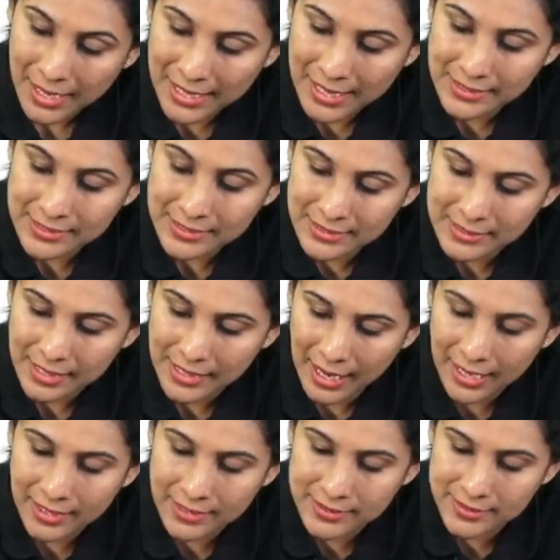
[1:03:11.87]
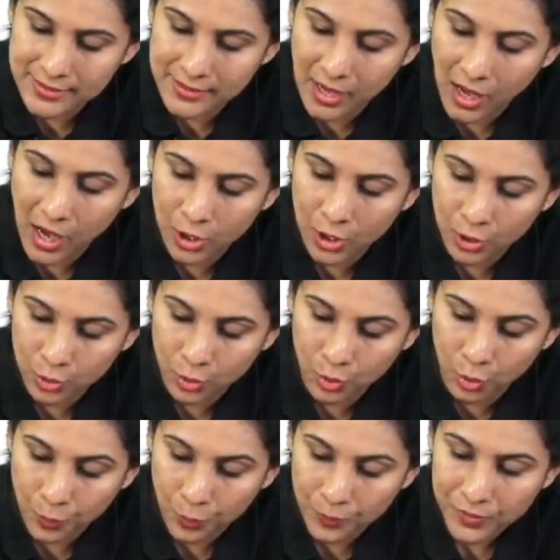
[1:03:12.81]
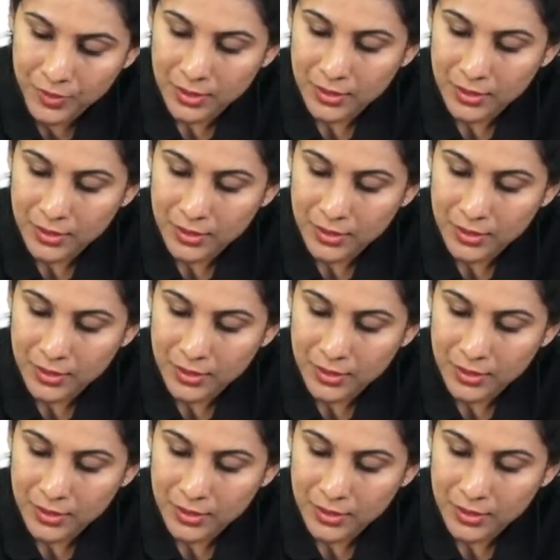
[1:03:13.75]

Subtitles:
SSRO.